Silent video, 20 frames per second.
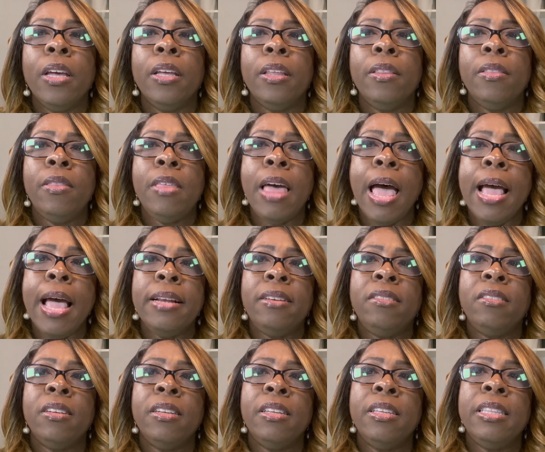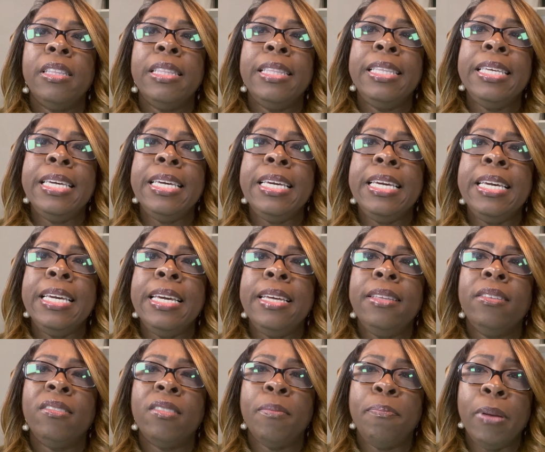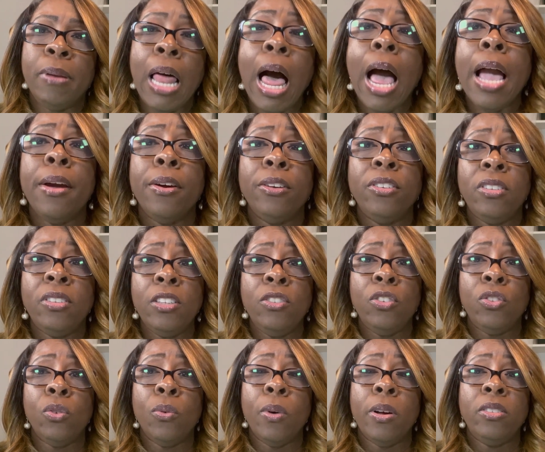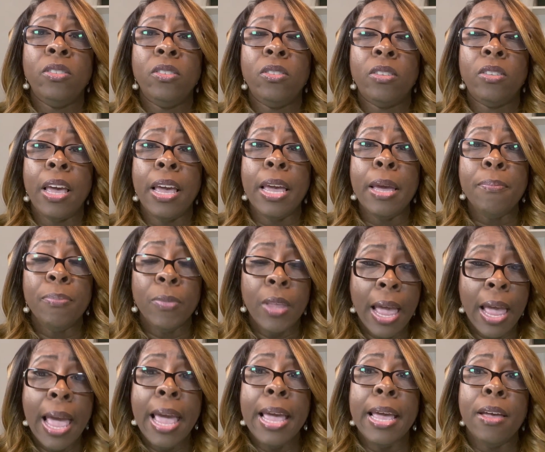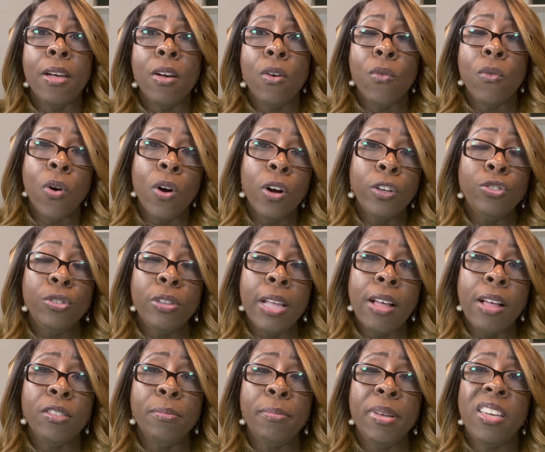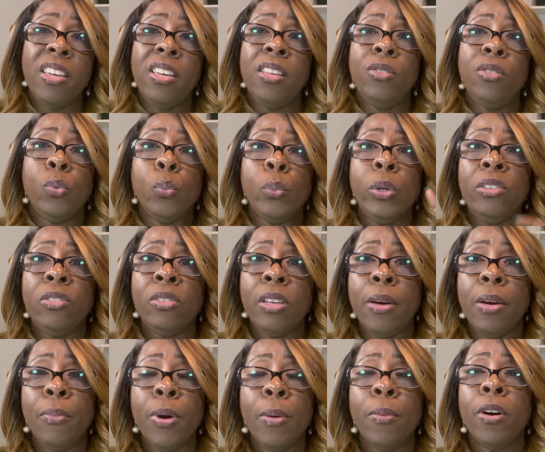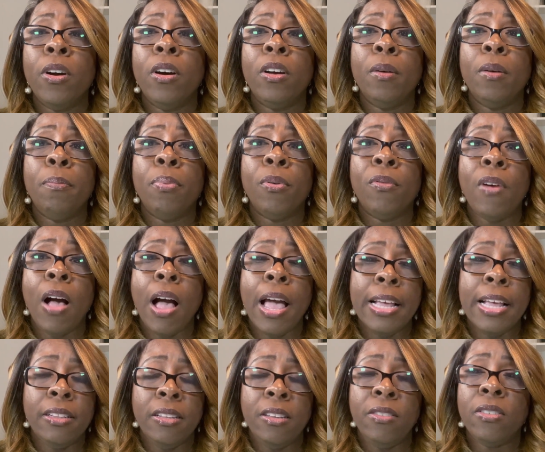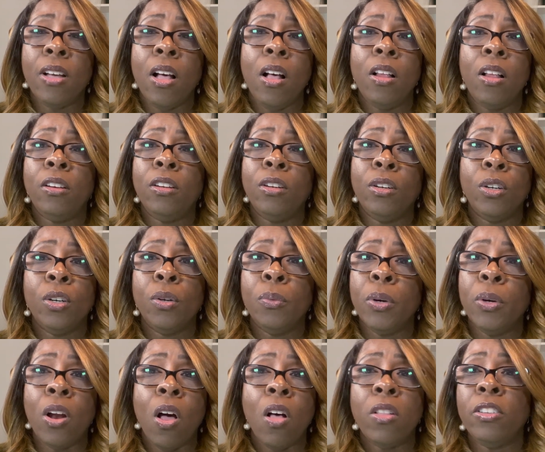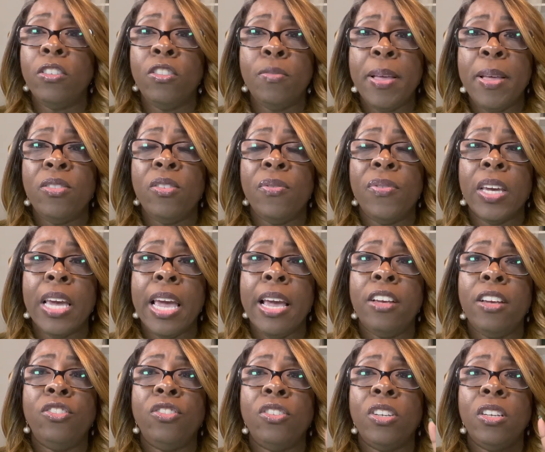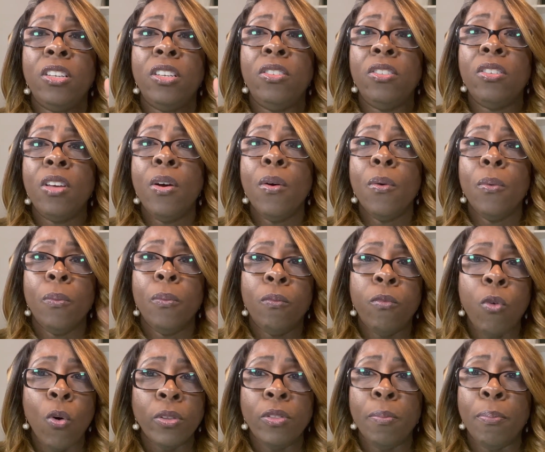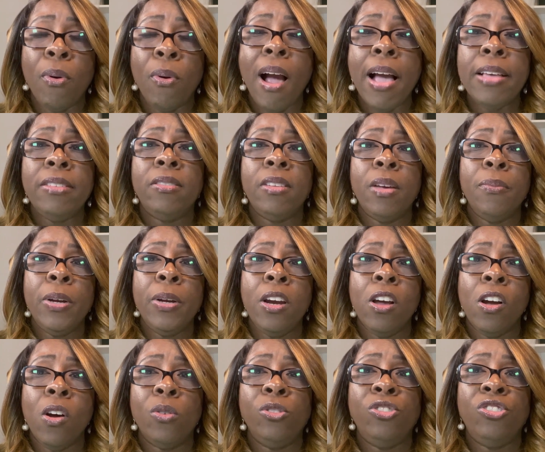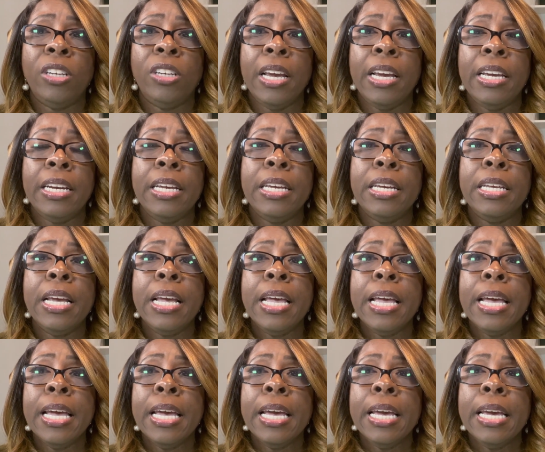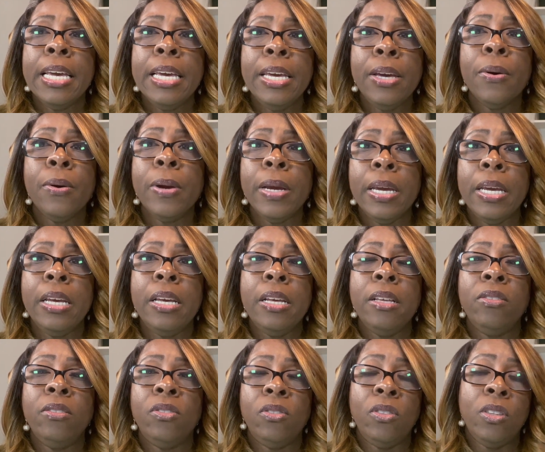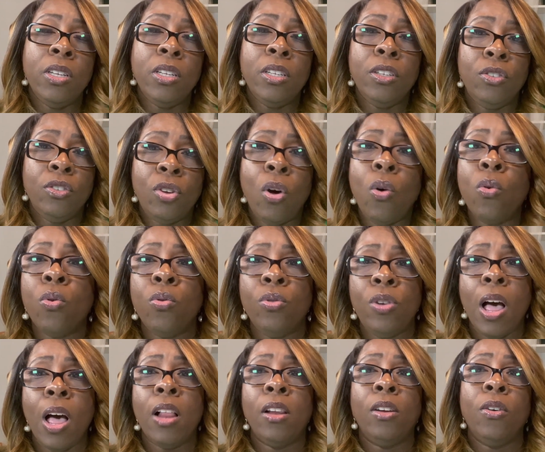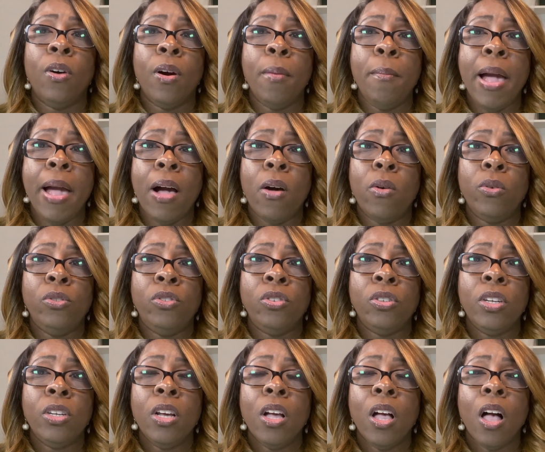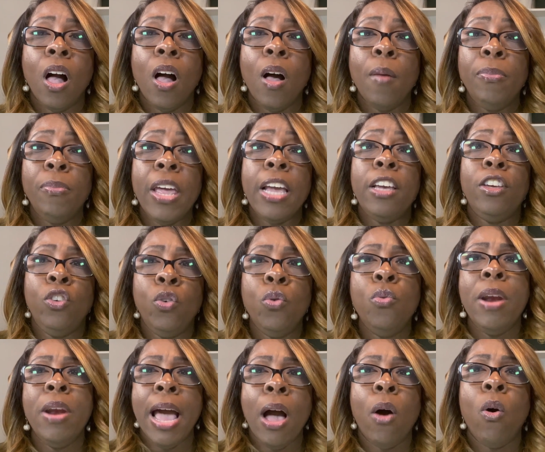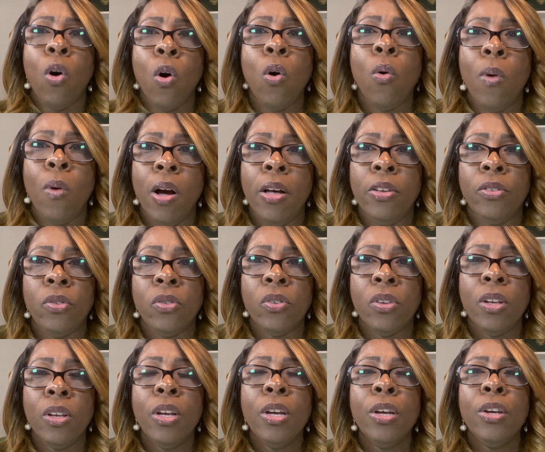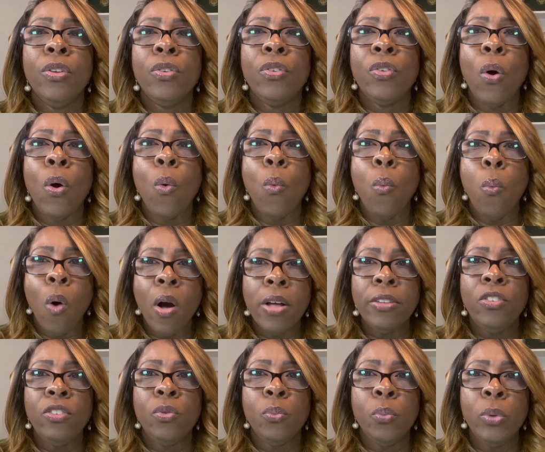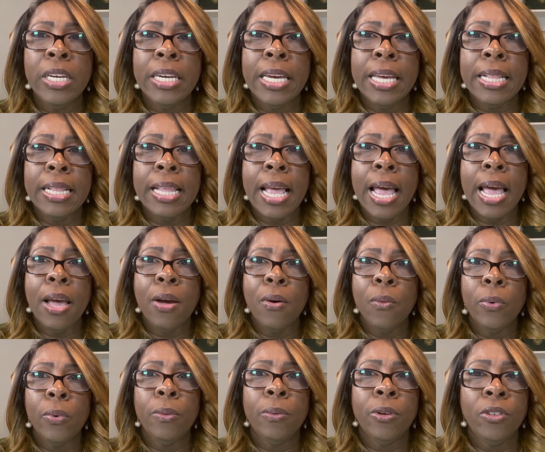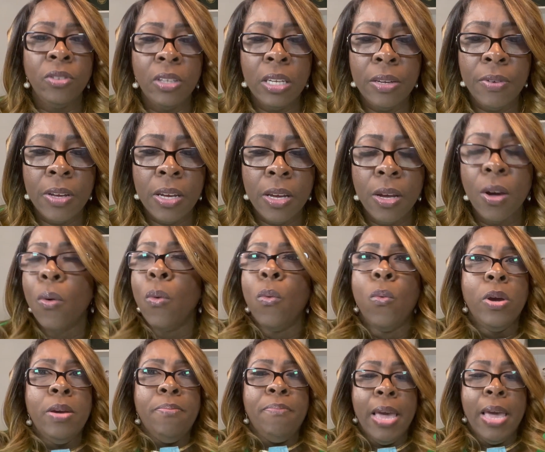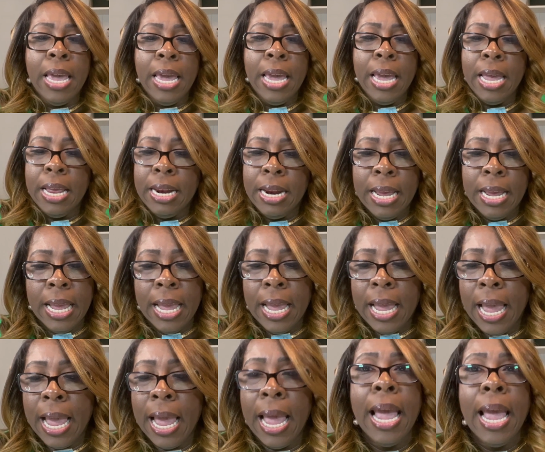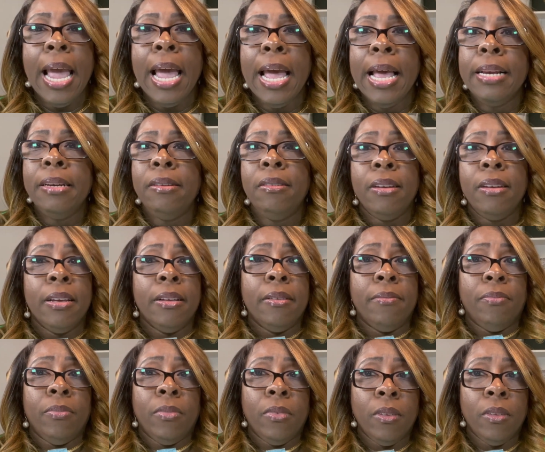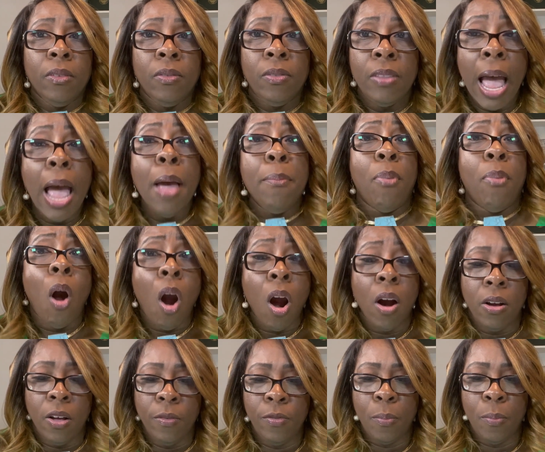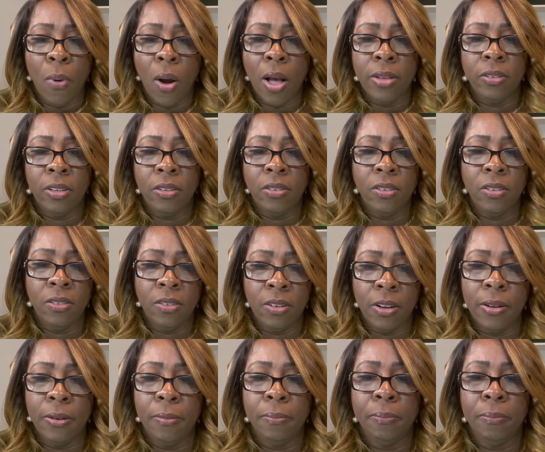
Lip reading: that the supplier sends to us to say, hey, for 100,000 pens, we said we were going to provide at this color with all the specifications for the price that we negotiated. Here is the total dollar amount that you now owe us. So once we get that, we receive it, we pay it, and that part of the process is done.